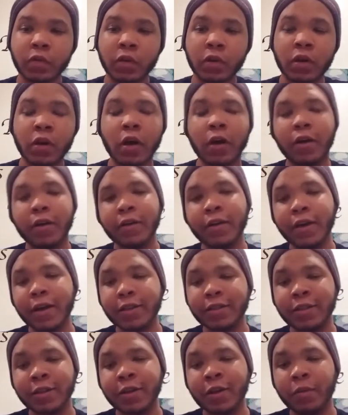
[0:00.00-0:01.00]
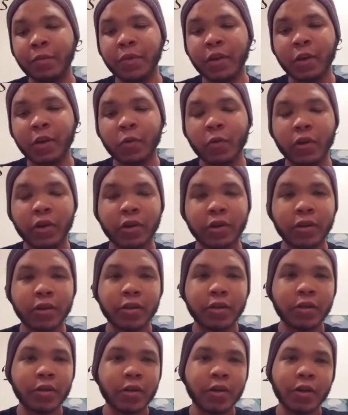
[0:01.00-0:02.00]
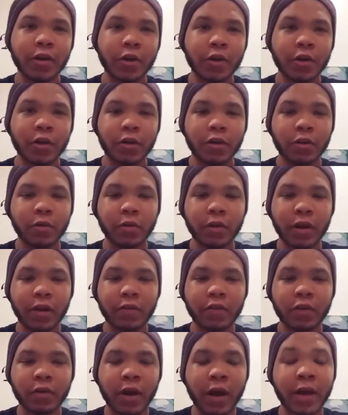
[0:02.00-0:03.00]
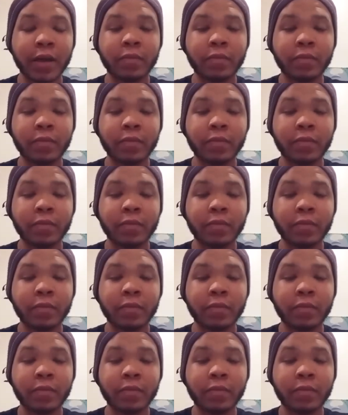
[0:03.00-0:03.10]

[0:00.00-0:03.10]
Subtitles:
You guys could call me a quitter or whatever.